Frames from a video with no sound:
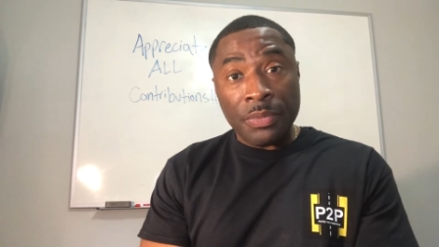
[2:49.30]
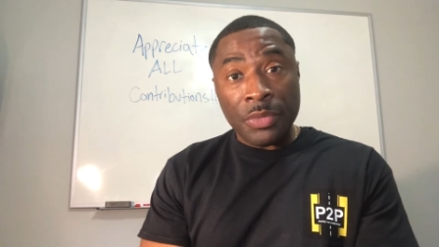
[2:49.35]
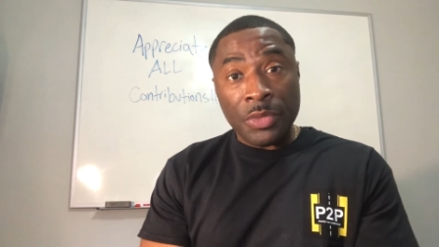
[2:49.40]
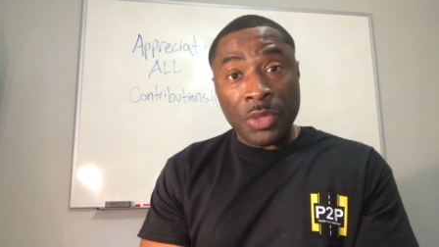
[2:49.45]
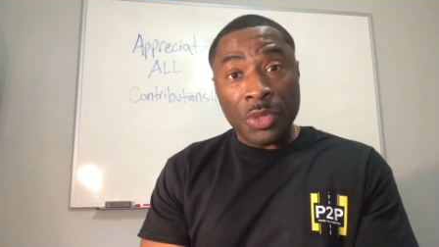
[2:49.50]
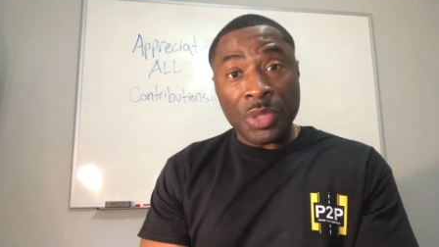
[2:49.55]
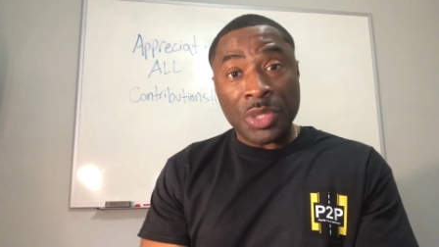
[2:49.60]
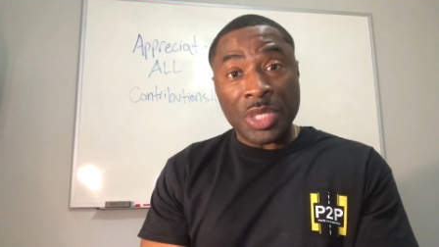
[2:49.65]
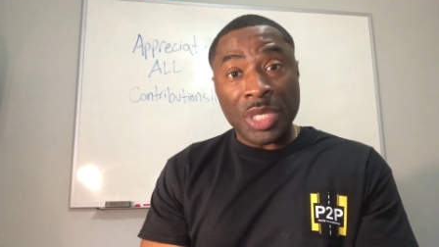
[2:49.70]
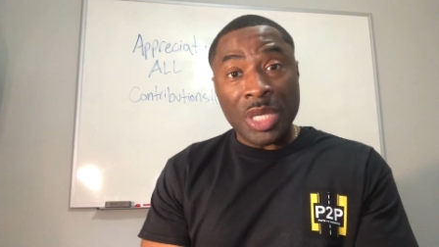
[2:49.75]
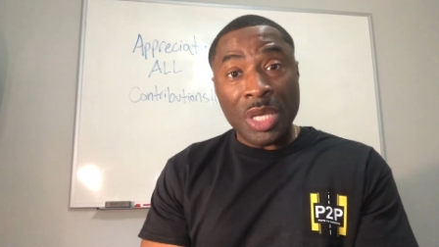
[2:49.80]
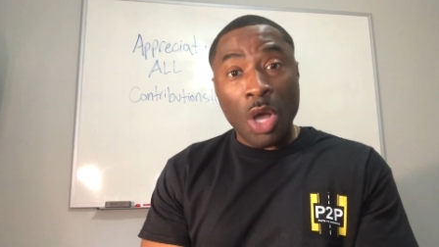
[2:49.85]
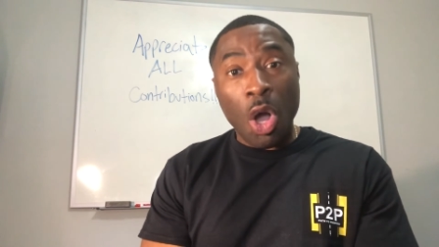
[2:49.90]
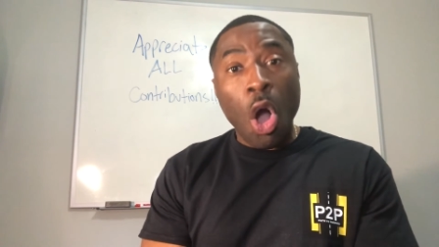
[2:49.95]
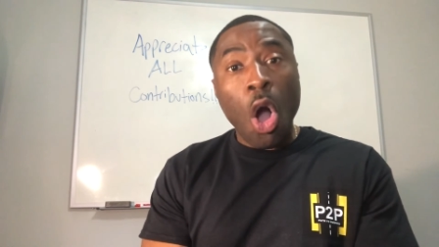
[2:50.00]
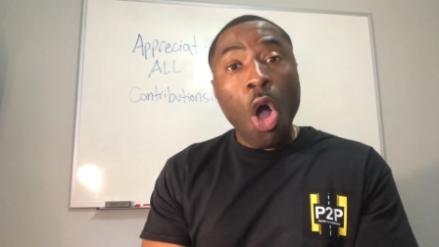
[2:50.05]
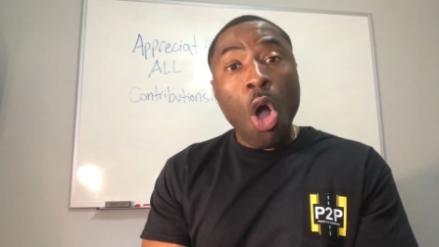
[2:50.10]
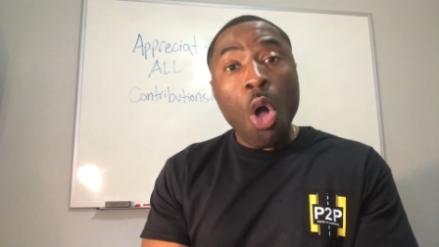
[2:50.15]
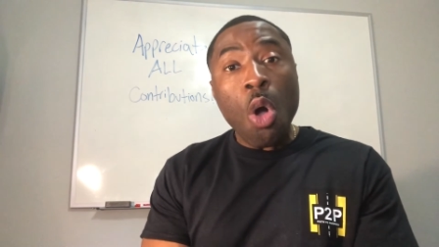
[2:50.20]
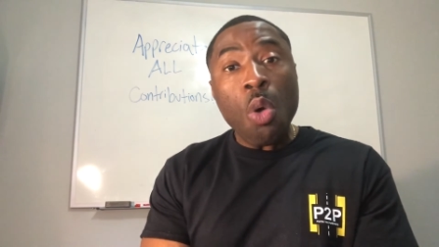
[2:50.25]
You see,
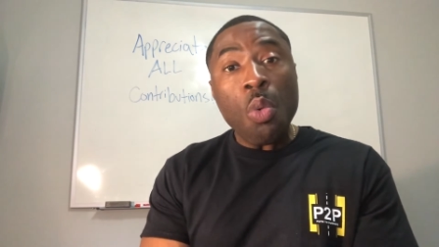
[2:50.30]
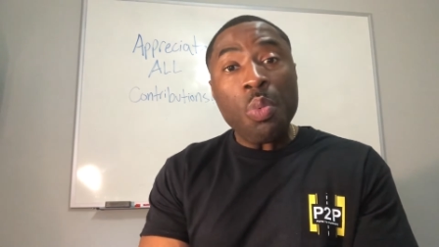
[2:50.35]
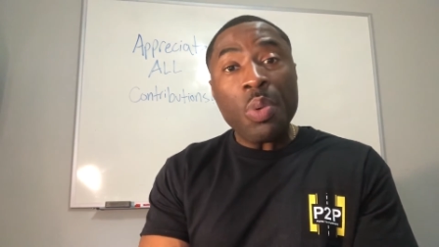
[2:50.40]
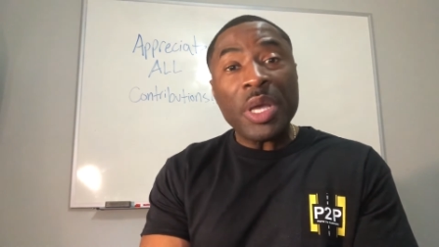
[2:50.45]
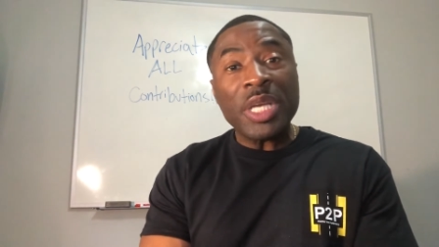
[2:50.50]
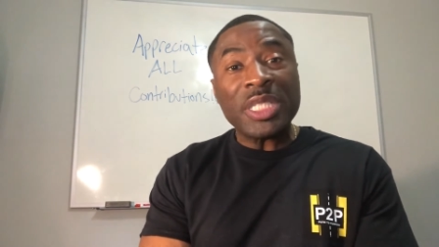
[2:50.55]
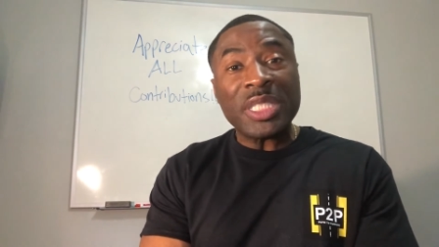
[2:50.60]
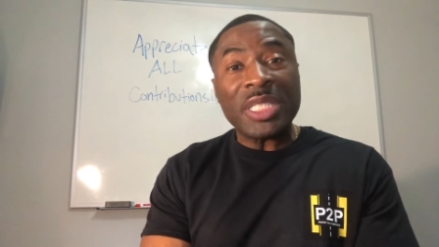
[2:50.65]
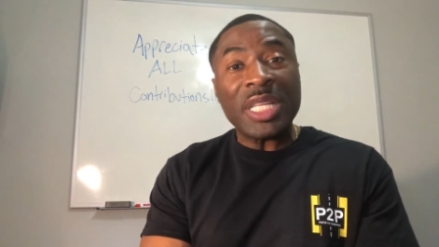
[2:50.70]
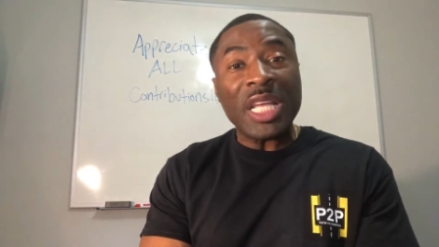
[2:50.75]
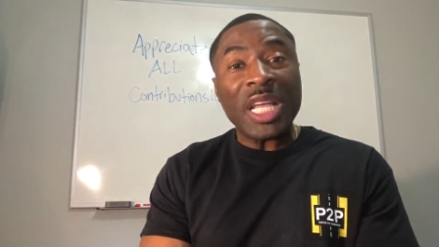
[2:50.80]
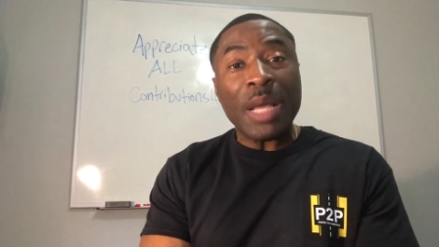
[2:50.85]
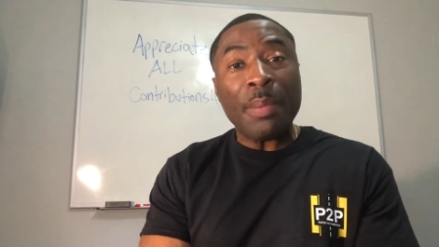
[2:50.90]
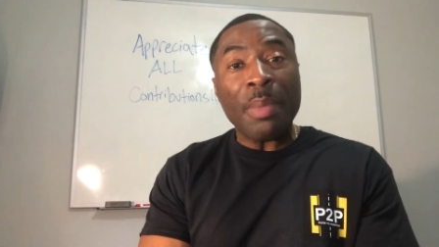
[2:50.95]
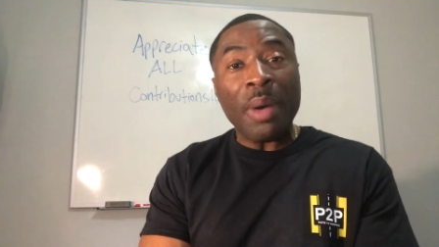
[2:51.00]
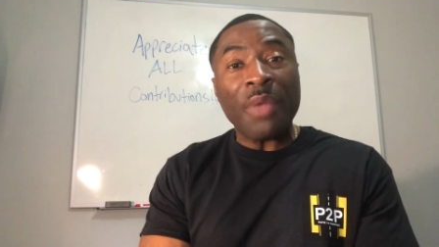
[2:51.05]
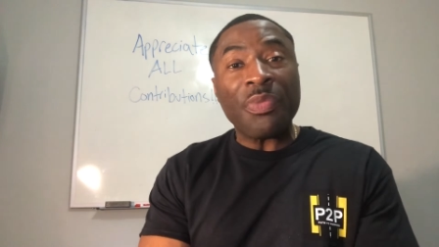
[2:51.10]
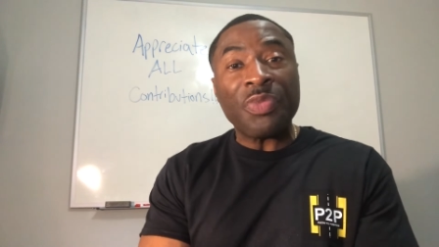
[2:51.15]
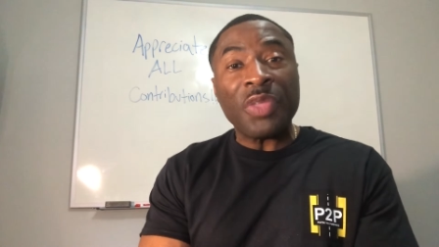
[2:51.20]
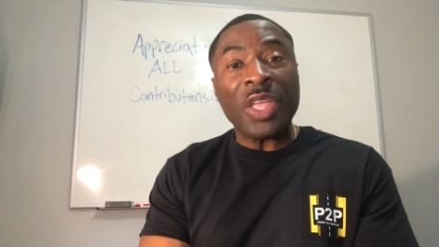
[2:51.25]
always think
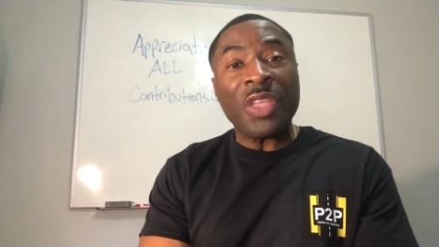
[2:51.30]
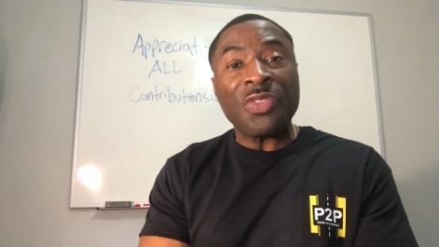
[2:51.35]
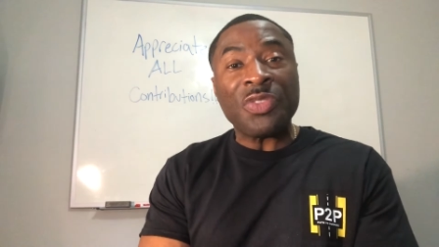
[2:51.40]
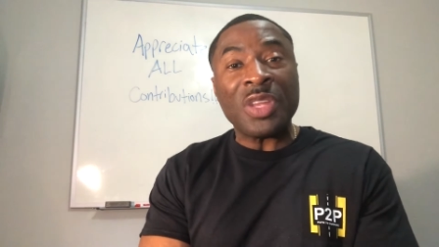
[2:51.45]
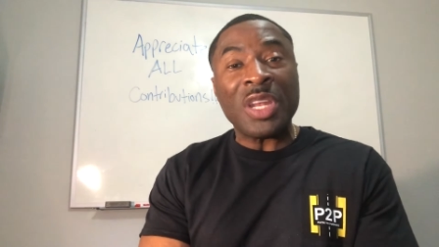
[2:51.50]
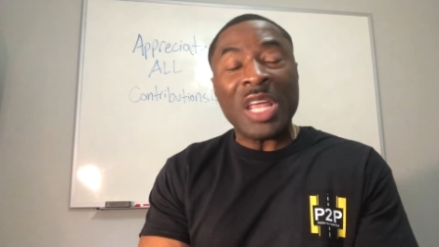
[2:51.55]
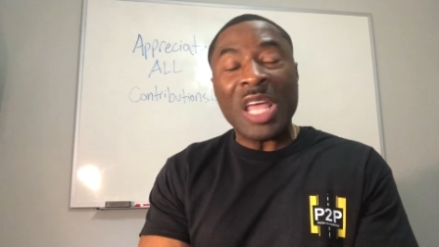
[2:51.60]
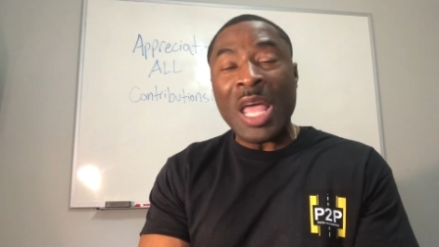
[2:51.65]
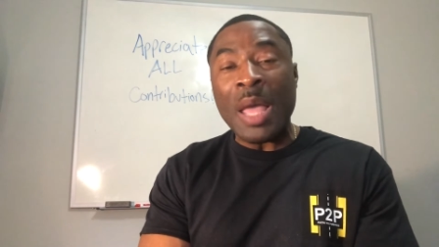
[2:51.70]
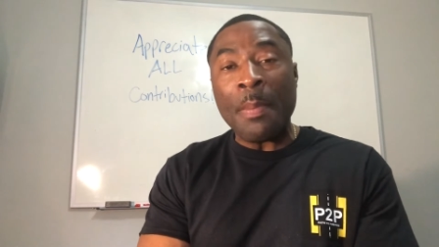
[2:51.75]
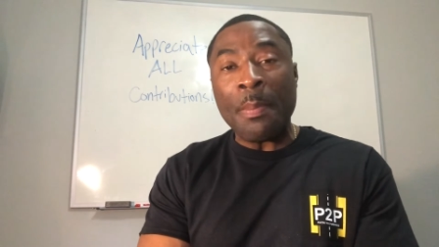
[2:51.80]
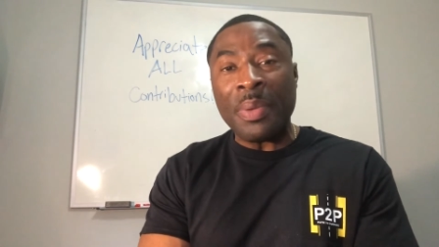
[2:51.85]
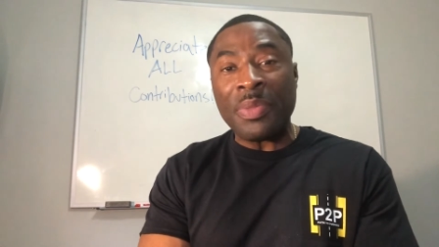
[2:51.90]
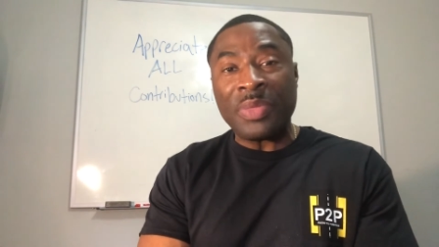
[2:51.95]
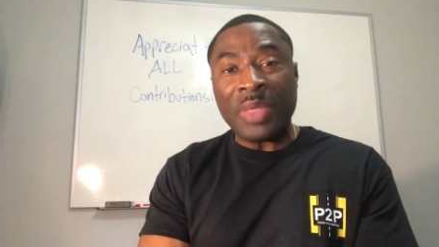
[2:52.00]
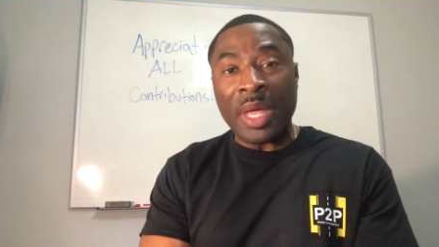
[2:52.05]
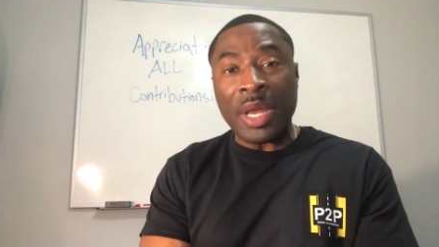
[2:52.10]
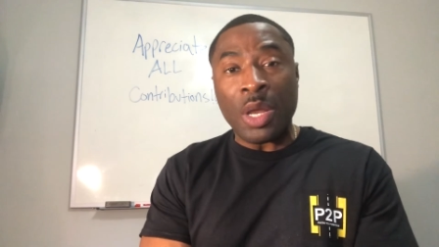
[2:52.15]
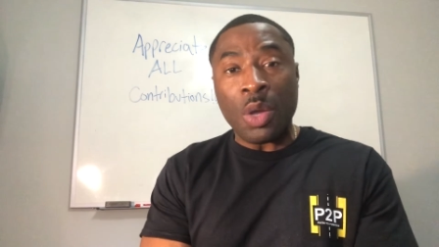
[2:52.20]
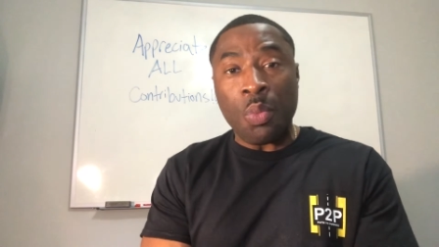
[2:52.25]
about things in an
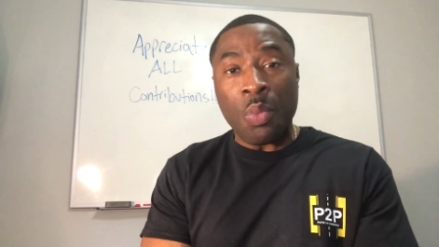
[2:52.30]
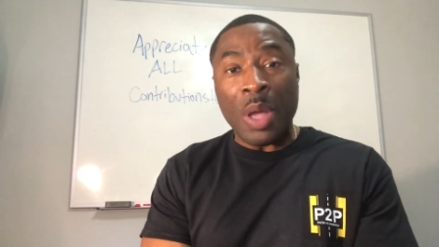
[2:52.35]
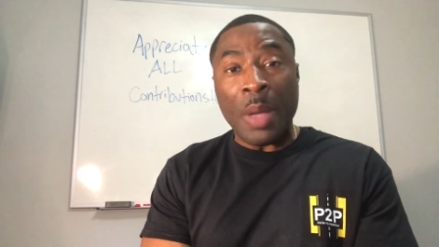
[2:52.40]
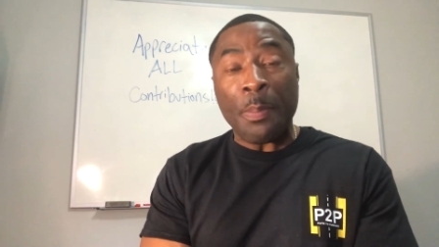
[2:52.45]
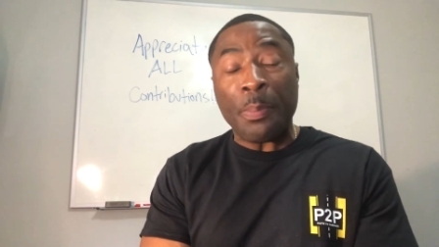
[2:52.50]
empathetic way.